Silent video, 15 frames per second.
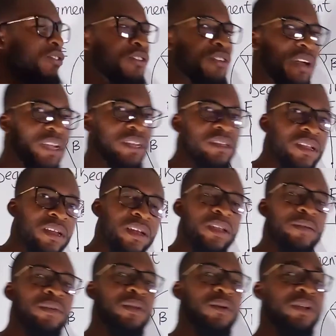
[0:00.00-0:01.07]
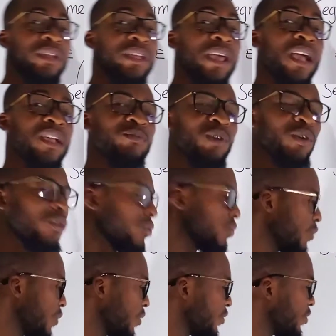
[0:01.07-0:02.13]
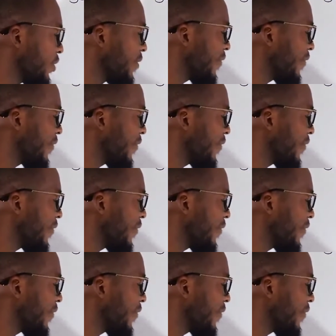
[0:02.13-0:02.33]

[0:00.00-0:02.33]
to the right, leaving only X because we want to